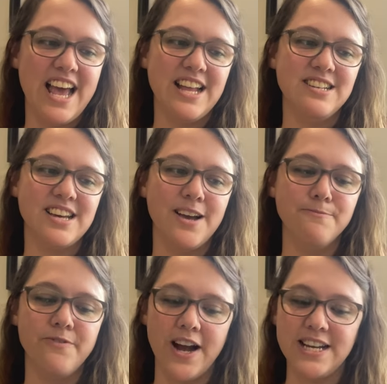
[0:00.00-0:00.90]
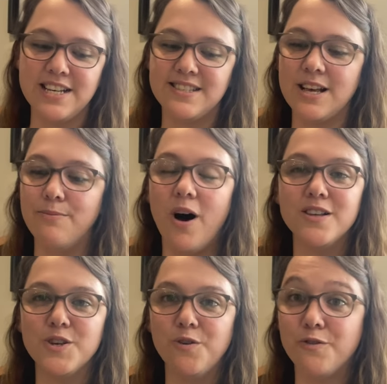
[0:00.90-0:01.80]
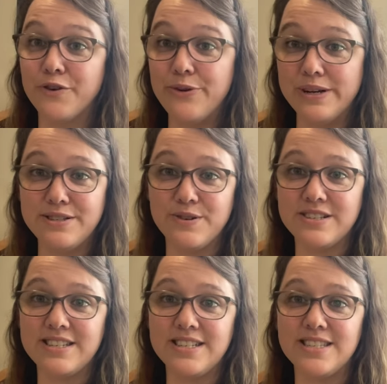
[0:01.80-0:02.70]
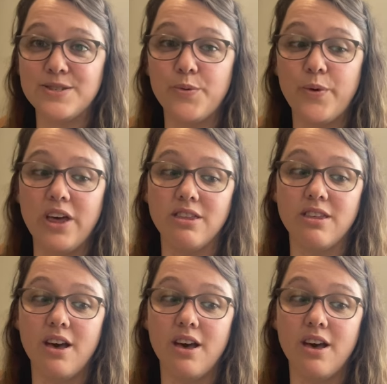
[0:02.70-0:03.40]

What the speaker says: and I'm finding some also free resources with